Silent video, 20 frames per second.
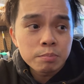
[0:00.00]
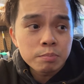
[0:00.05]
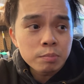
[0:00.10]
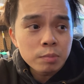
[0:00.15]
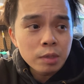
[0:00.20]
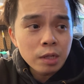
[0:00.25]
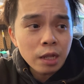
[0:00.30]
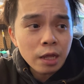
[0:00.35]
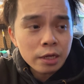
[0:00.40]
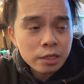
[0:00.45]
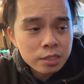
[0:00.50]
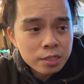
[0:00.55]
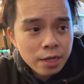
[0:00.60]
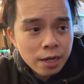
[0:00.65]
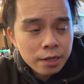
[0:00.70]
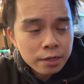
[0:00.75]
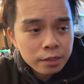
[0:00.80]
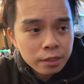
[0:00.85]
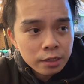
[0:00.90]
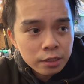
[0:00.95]
light
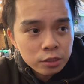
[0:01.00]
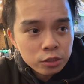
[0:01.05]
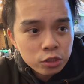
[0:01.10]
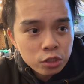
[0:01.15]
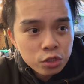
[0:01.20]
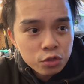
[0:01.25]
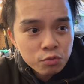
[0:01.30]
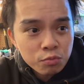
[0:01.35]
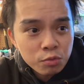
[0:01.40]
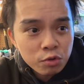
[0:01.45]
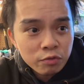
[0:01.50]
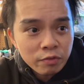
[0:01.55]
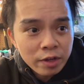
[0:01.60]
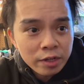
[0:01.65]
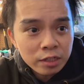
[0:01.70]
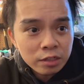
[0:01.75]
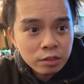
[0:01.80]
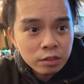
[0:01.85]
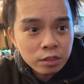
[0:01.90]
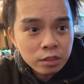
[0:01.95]
sanding just to remove
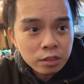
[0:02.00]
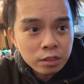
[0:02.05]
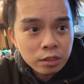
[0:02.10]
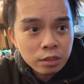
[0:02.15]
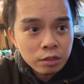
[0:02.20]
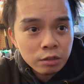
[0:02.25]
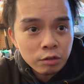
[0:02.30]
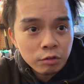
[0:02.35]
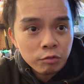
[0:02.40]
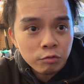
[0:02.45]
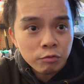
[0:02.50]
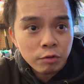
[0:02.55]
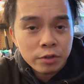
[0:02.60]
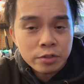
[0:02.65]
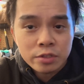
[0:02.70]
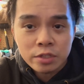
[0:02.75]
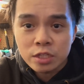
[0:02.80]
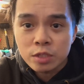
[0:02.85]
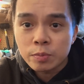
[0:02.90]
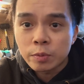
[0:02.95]
any
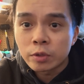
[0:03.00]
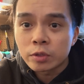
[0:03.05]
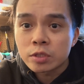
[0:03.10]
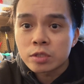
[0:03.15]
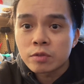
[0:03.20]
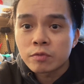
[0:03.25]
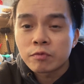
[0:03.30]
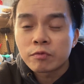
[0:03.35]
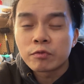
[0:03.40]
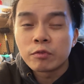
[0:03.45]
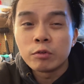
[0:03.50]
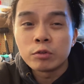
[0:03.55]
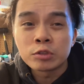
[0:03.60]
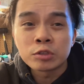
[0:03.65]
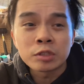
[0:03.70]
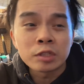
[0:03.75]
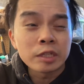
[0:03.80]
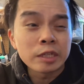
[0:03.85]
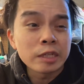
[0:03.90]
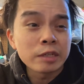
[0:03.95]
rusty spots.
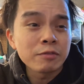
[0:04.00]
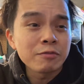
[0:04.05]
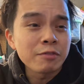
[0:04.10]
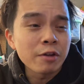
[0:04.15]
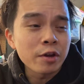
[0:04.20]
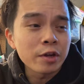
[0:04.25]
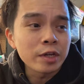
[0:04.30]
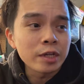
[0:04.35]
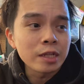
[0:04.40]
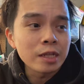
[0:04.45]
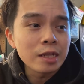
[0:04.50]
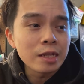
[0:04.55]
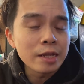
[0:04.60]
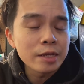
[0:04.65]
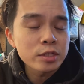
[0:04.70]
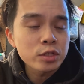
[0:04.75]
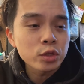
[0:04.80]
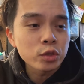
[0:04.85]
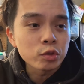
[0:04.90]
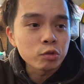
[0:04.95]
Fortunately, very
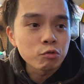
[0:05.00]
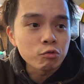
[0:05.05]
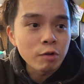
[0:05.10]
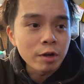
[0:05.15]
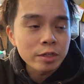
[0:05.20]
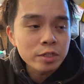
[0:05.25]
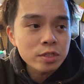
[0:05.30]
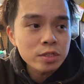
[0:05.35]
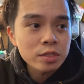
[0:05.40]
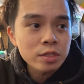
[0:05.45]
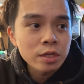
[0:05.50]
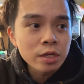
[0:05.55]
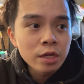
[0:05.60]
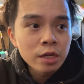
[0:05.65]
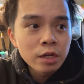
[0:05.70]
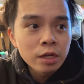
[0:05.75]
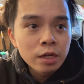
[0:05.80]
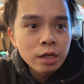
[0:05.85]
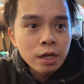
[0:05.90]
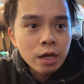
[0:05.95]
little rust
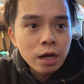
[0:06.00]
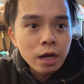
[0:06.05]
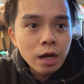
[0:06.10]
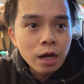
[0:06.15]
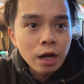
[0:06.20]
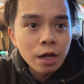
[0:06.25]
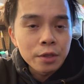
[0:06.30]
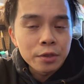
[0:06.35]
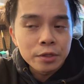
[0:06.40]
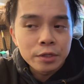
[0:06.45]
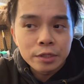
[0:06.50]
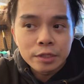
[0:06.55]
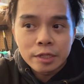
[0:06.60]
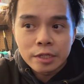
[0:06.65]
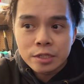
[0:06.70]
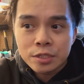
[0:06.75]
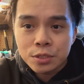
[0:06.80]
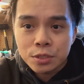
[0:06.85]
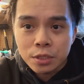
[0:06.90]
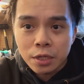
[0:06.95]
under
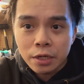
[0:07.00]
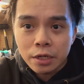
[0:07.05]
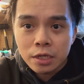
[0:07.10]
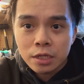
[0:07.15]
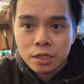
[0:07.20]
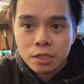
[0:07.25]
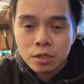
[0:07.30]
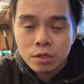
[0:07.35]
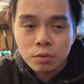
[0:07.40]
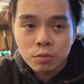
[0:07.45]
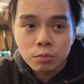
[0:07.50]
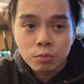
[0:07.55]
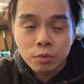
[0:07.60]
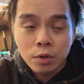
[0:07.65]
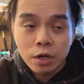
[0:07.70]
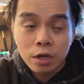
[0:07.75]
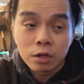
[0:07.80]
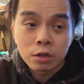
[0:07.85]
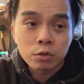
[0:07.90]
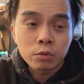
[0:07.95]
this side.
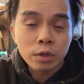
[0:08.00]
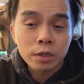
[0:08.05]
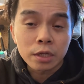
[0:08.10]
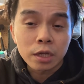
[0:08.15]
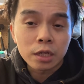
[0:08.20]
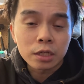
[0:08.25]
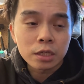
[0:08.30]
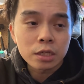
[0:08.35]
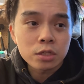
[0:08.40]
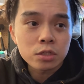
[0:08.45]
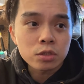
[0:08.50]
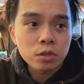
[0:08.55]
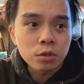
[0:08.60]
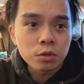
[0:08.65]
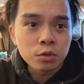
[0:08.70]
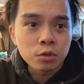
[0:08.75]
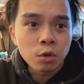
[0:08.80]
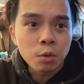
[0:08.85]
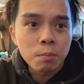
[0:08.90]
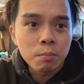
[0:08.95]
Quite lucky, so
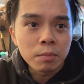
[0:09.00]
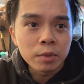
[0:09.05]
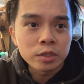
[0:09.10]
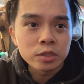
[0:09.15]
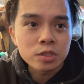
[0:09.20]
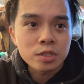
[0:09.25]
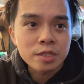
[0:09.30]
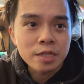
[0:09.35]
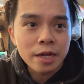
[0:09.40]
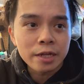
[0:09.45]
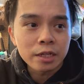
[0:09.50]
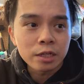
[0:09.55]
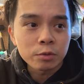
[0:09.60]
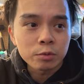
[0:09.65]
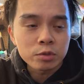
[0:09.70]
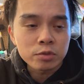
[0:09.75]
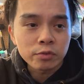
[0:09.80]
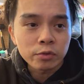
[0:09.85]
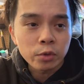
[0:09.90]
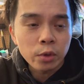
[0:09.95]
not much sanding
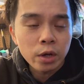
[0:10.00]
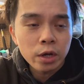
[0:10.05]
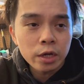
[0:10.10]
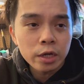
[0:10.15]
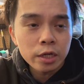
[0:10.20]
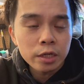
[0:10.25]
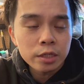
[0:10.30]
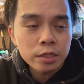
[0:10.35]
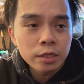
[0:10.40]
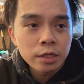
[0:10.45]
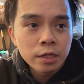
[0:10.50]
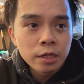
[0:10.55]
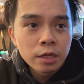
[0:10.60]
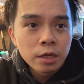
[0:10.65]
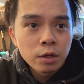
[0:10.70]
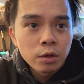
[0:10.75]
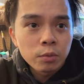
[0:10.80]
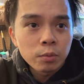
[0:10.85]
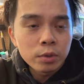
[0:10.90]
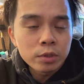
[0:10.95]
was required.
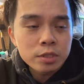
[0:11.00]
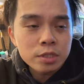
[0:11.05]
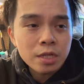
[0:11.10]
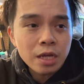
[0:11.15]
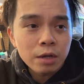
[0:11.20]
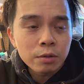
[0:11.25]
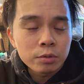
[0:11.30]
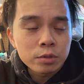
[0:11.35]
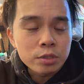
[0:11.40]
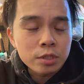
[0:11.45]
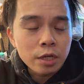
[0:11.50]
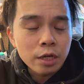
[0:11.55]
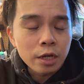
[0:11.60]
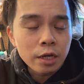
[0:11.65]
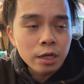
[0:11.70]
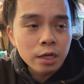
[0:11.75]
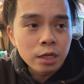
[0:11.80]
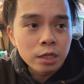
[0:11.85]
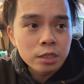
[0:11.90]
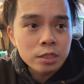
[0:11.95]
Once that was
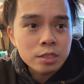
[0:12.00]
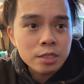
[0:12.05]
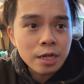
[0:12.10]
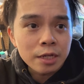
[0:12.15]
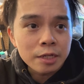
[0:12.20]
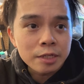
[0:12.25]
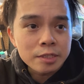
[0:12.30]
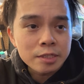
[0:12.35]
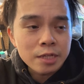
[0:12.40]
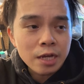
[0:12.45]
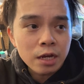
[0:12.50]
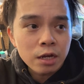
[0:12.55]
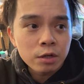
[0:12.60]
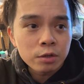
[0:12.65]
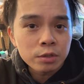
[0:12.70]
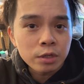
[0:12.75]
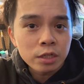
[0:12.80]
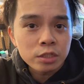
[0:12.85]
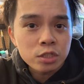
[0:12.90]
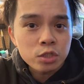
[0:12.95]
sanded
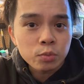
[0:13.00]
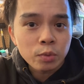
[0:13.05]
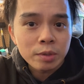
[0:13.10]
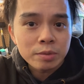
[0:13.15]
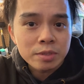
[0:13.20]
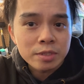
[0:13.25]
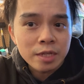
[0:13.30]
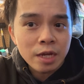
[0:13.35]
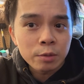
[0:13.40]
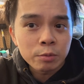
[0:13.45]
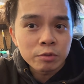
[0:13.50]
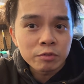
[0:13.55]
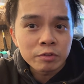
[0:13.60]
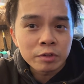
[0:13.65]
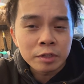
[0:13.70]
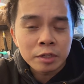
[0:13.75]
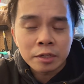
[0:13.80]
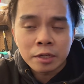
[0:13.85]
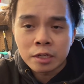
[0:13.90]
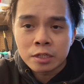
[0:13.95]
down, I just wiped it down with a
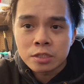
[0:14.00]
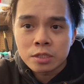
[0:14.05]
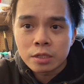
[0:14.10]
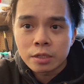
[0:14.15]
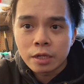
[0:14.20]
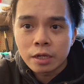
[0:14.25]
nice